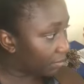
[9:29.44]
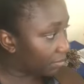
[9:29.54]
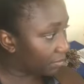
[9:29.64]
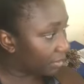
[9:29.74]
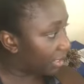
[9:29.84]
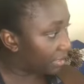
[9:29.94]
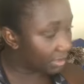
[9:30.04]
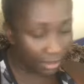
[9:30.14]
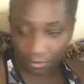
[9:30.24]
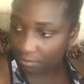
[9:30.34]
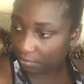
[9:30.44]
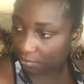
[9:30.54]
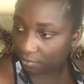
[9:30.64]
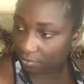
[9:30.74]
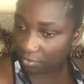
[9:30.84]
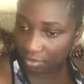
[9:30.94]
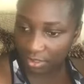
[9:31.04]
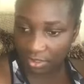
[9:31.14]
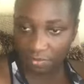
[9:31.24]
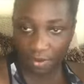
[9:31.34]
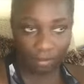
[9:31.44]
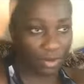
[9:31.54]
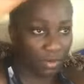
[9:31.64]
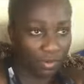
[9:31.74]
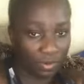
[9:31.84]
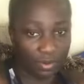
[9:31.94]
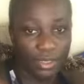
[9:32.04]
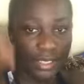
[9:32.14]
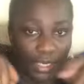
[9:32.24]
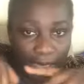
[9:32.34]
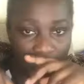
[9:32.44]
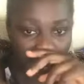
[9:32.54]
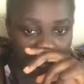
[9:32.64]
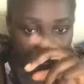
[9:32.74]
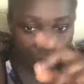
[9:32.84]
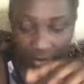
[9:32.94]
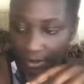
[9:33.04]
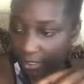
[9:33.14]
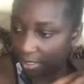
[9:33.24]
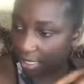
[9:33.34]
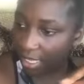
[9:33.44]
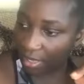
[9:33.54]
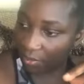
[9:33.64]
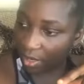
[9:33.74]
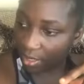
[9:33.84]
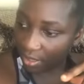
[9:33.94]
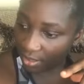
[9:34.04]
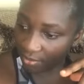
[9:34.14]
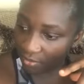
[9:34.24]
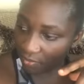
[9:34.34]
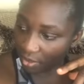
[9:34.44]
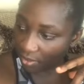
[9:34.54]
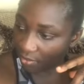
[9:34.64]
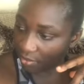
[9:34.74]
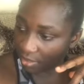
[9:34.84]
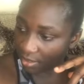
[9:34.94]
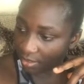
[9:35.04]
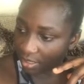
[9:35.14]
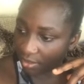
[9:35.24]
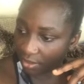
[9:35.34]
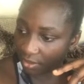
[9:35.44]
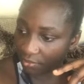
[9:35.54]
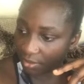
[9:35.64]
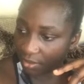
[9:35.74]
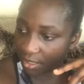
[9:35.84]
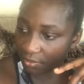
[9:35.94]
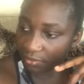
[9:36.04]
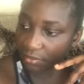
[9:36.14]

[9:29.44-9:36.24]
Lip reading: And that's it. So just the fabric, not in the air. Okay, the air one is the one on the other side. You can switch that on.